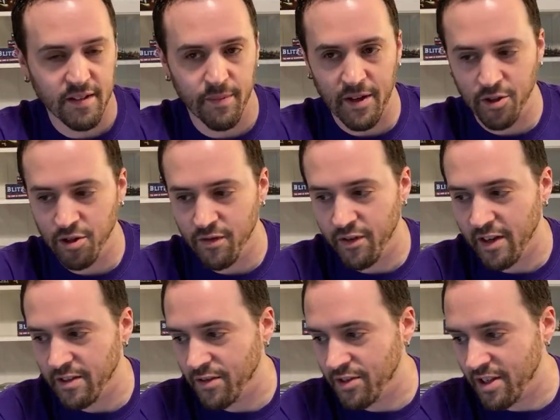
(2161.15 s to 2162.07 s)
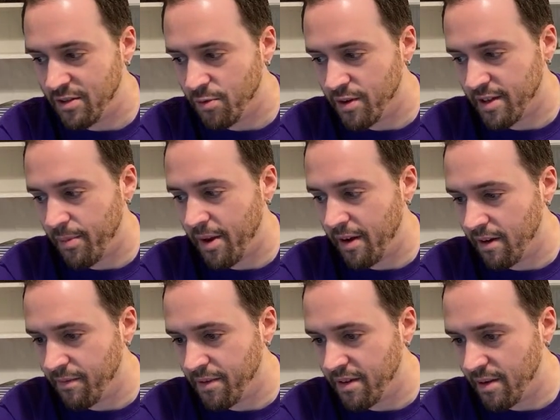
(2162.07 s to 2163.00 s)
I'm not sure if you guys have seen the ones I painted
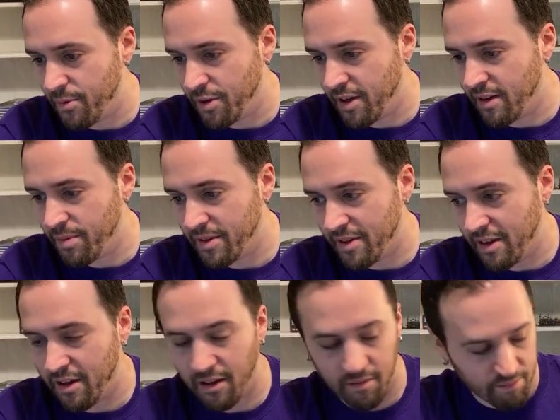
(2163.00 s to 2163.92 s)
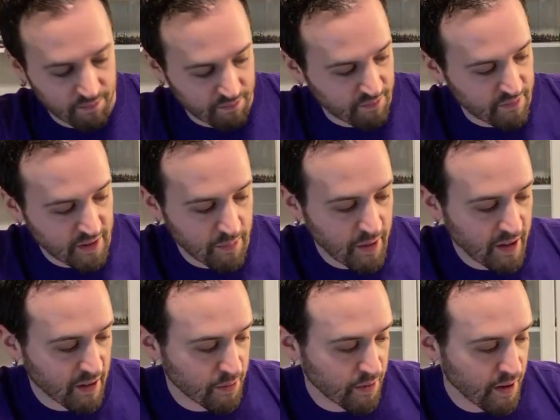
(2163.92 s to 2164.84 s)
up for the demo kit, but they paint
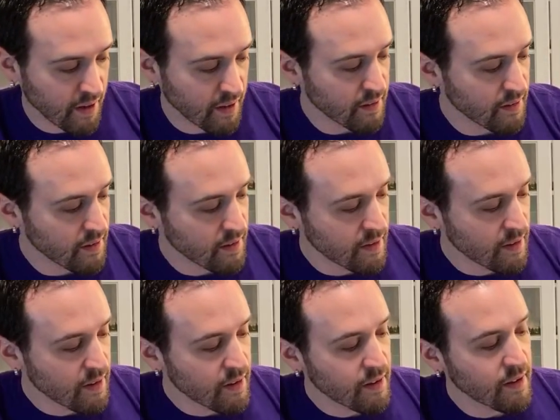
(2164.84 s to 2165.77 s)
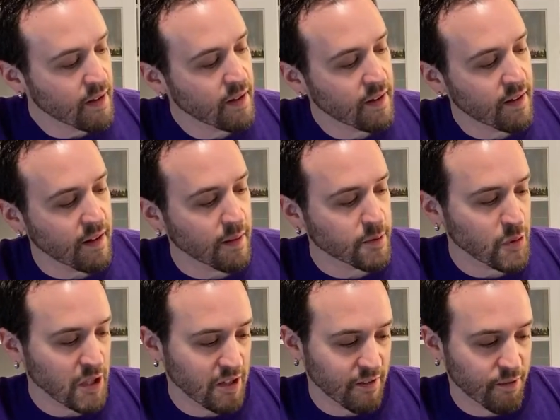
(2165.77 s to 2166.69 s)
up great.
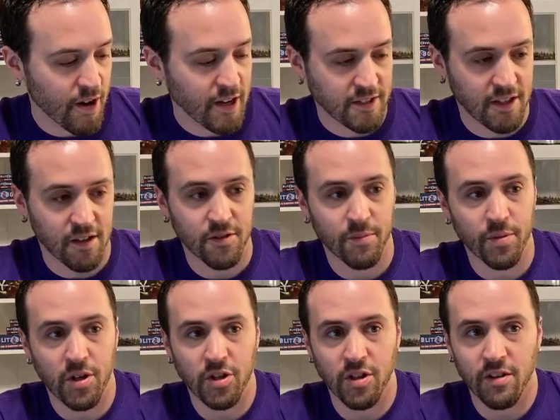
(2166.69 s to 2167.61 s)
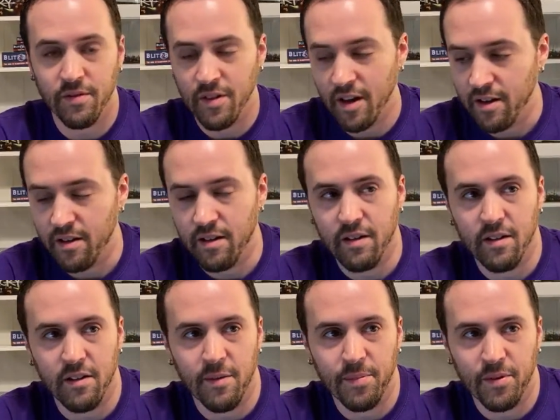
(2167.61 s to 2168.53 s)
Speaking of rock solid, the bookshelf got
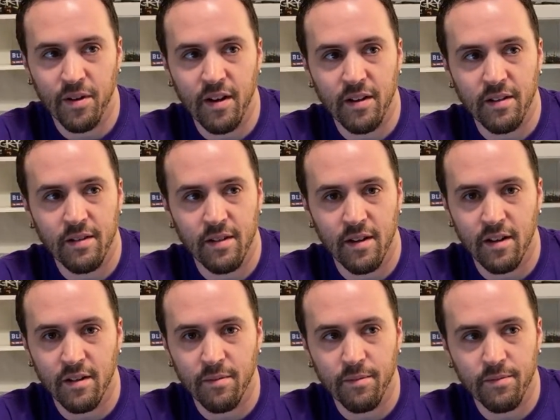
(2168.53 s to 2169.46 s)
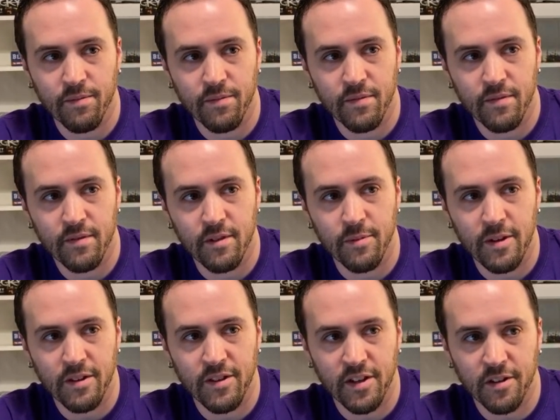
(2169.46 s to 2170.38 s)
an upgrade to be
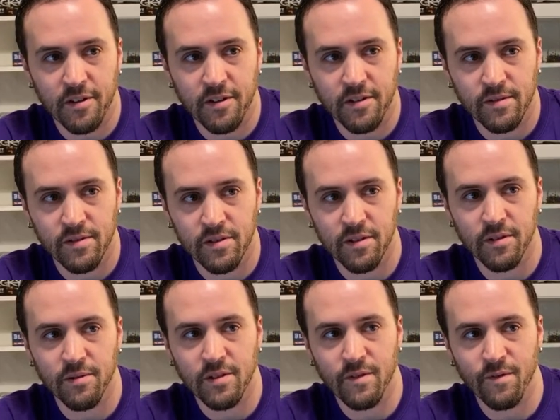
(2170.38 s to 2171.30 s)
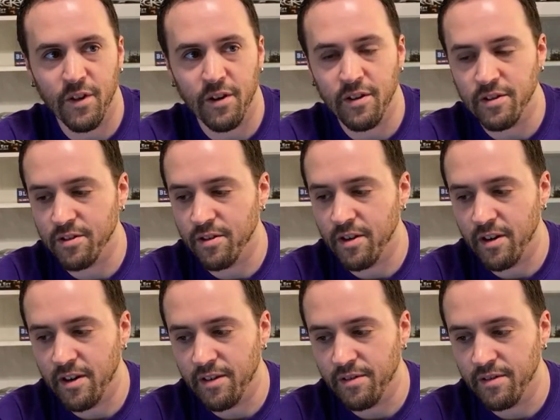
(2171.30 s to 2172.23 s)
thicker, so it's very sturdy
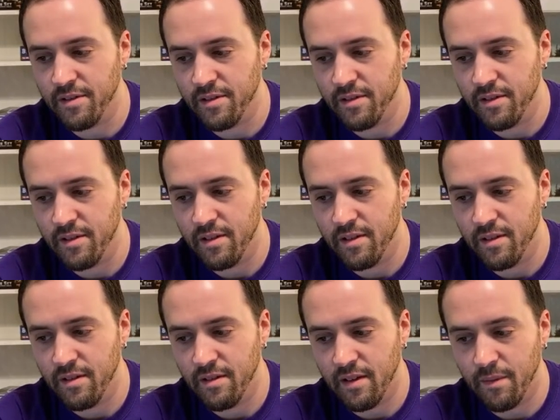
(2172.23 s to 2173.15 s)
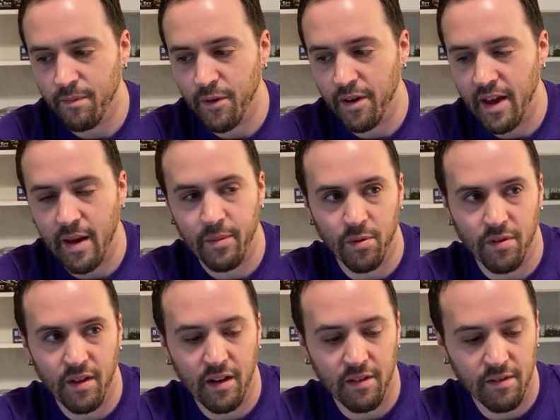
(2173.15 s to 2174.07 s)
now. I'm very happy with
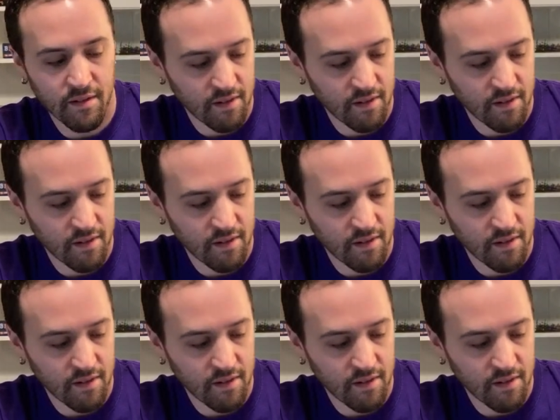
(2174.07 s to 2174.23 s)
that.